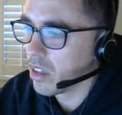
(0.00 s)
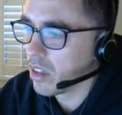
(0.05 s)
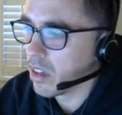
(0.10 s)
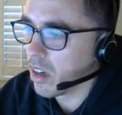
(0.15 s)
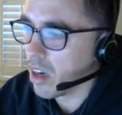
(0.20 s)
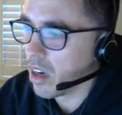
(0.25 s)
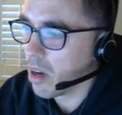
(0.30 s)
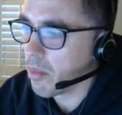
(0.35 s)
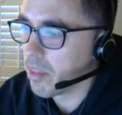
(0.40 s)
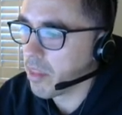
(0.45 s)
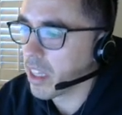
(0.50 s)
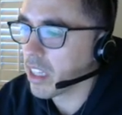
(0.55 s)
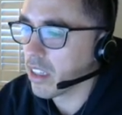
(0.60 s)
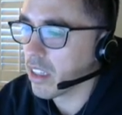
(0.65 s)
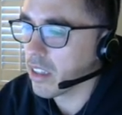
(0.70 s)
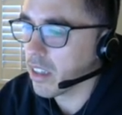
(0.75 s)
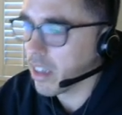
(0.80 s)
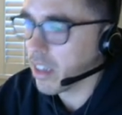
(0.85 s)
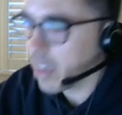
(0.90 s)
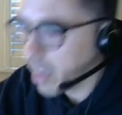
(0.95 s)

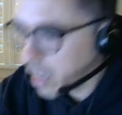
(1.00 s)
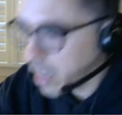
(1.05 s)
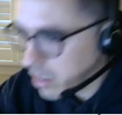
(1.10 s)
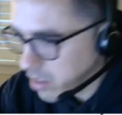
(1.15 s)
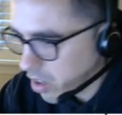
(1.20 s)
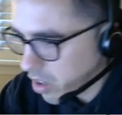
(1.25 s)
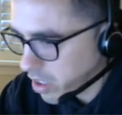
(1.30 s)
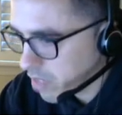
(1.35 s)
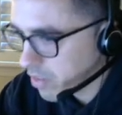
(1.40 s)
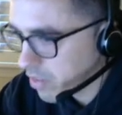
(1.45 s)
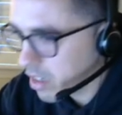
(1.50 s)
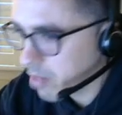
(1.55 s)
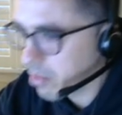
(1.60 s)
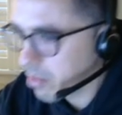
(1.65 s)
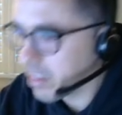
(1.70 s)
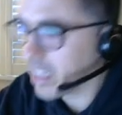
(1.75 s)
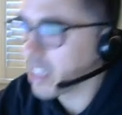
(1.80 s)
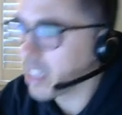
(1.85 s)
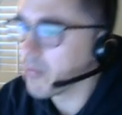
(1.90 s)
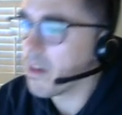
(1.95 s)
Donkey Venom,
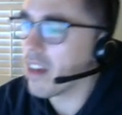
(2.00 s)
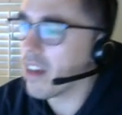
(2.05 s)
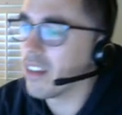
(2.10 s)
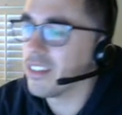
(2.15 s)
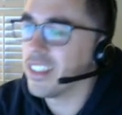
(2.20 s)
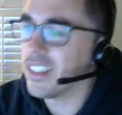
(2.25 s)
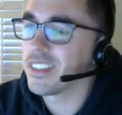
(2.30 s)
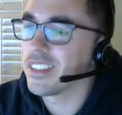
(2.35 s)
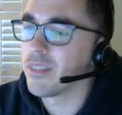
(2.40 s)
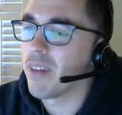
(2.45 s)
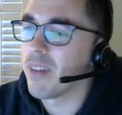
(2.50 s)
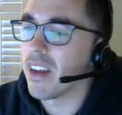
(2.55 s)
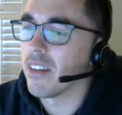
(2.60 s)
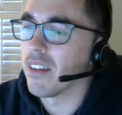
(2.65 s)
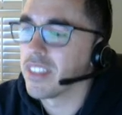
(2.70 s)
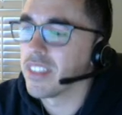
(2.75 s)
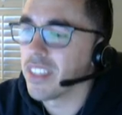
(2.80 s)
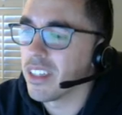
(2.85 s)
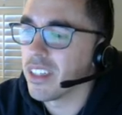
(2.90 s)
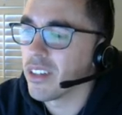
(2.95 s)
thinking about a decent amount
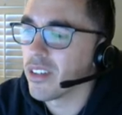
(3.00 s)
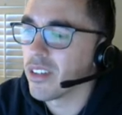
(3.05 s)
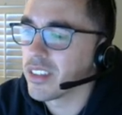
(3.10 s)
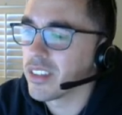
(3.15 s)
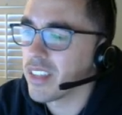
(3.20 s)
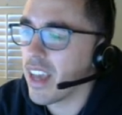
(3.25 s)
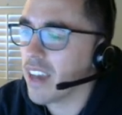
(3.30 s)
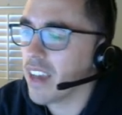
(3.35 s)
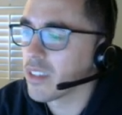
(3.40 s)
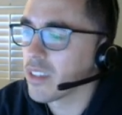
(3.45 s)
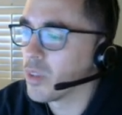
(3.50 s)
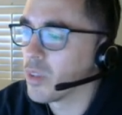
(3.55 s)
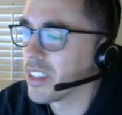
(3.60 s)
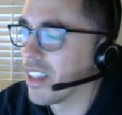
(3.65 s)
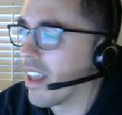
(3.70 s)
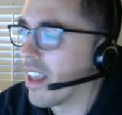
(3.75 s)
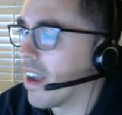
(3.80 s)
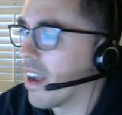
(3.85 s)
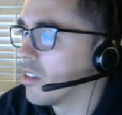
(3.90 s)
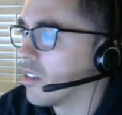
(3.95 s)
of Senator stacks, which
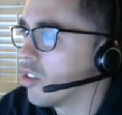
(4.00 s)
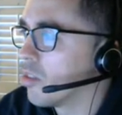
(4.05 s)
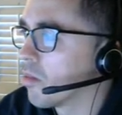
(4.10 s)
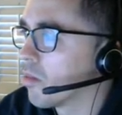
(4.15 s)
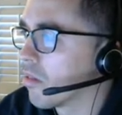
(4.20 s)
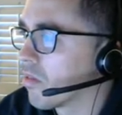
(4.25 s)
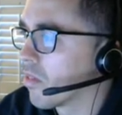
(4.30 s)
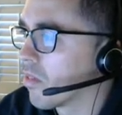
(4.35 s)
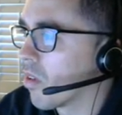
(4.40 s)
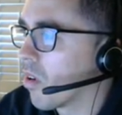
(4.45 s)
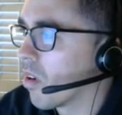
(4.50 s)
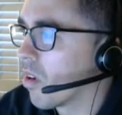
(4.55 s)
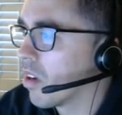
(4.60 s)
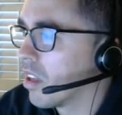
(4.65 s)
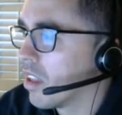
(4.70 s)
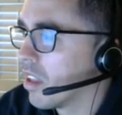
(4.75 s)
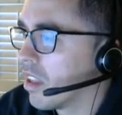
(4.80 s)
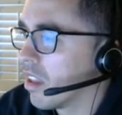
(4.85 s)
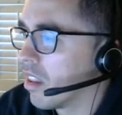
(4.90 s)
line do you prefer